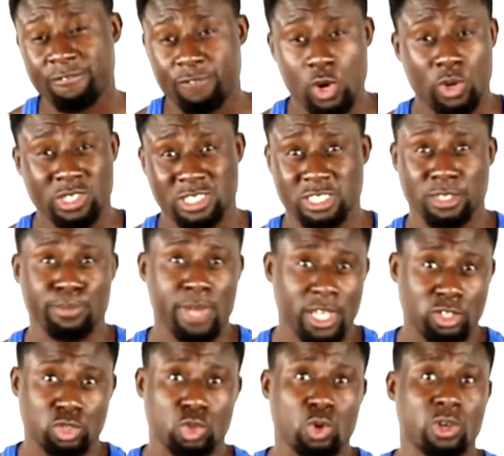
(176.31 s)
focus is to make
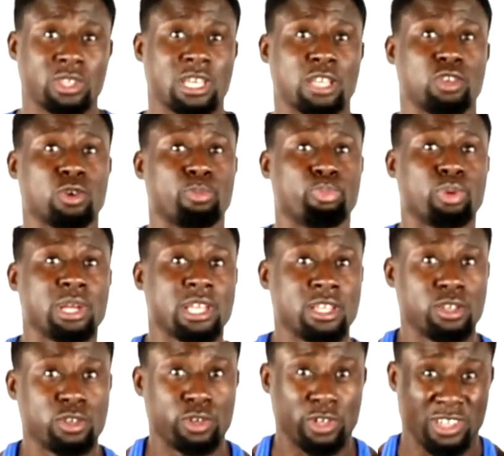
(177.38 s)
sure that you're
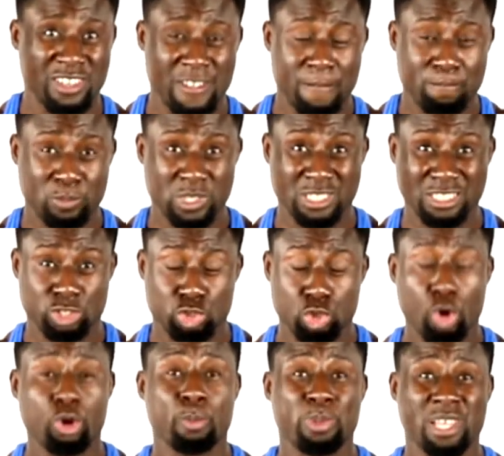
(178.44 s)
bringing your
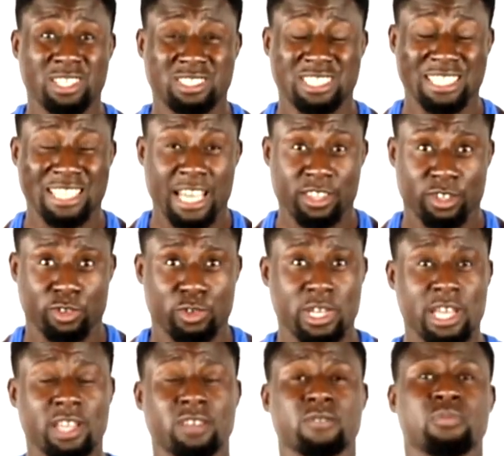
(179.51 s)
shoulder blades together,
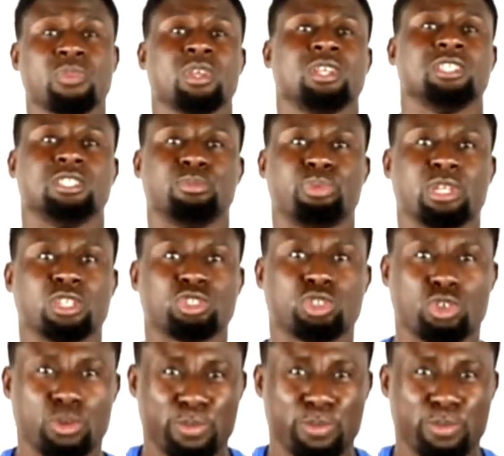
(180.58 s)
okay? Just bring your shoulder